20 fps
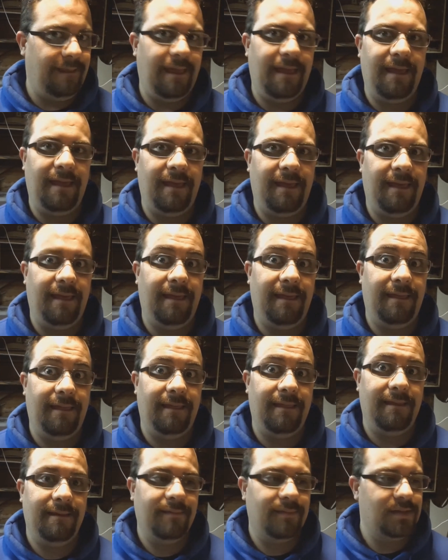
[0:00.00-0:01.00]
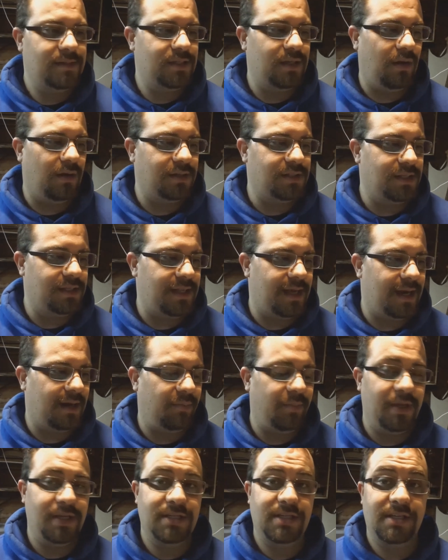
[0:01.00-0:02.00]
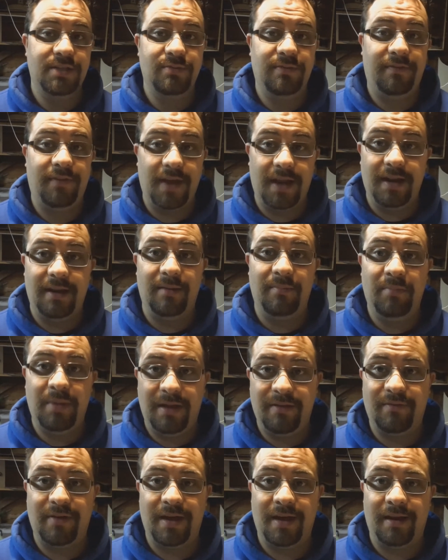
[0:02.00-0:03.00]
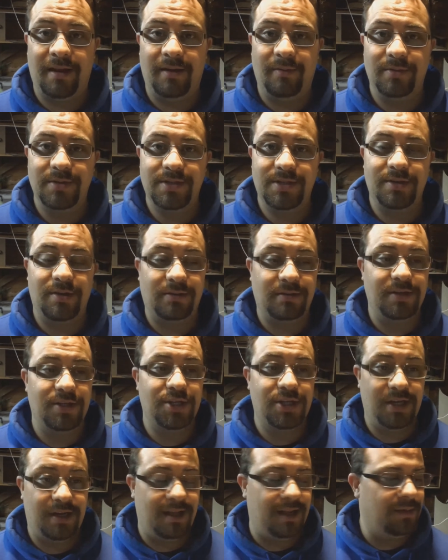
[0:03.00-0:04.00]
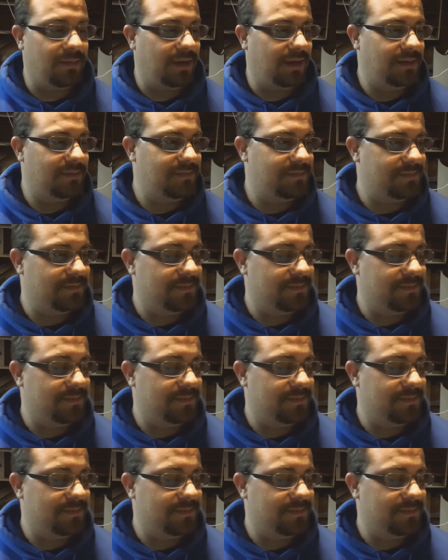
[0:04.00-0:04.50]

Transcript: yeah, she likes her dark beers, as we found out at Beervana, which shocked the shit out of me.